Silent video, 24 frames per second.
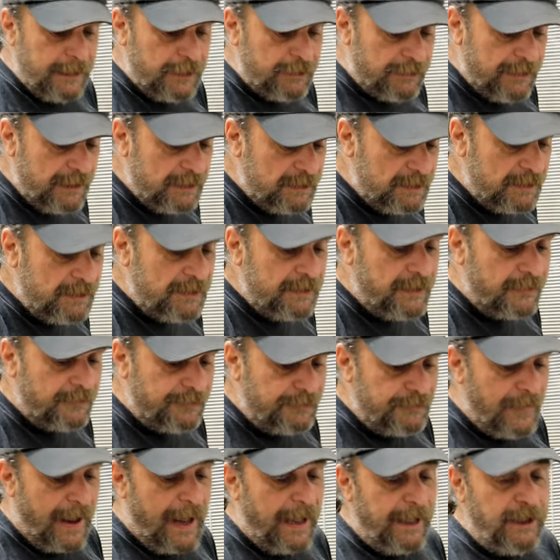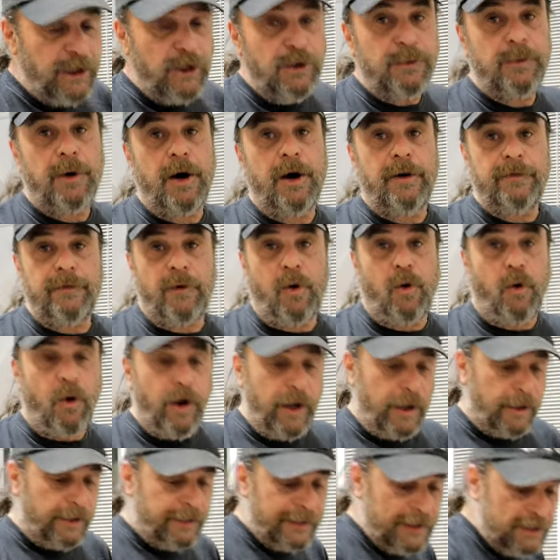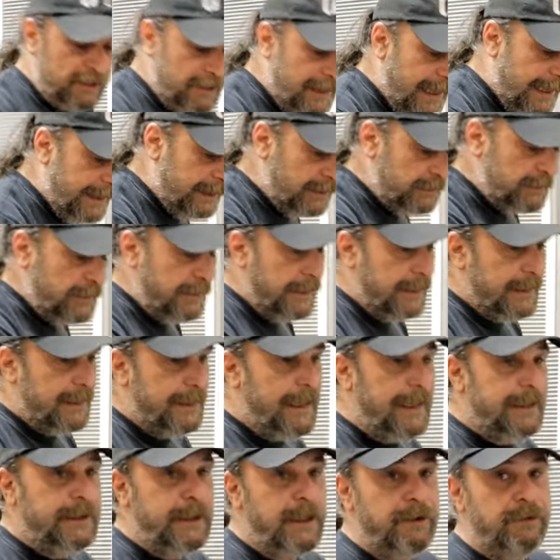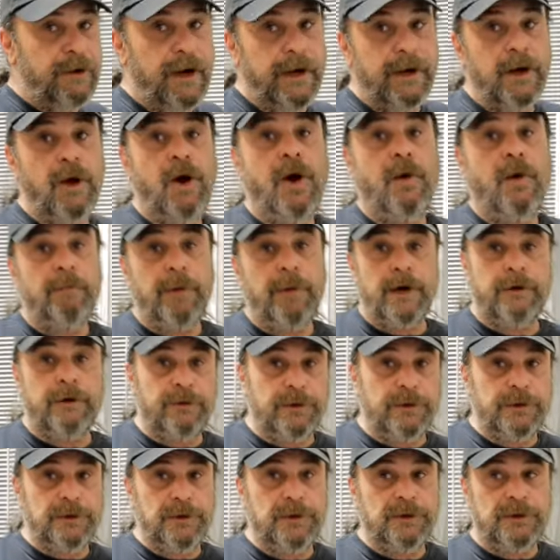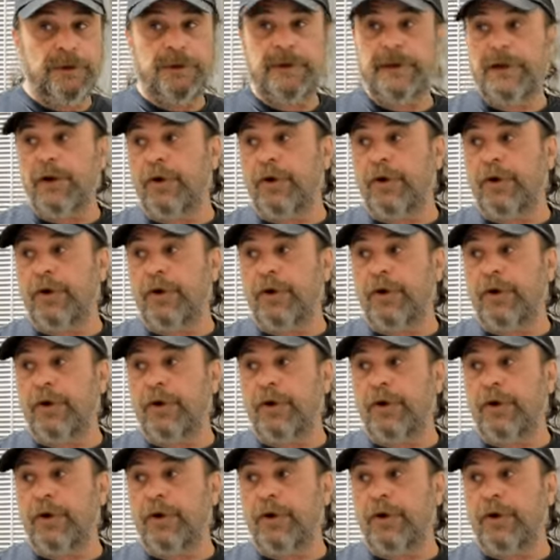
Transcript: increases the volume of oil that's getting to the connecting rod, but it reduces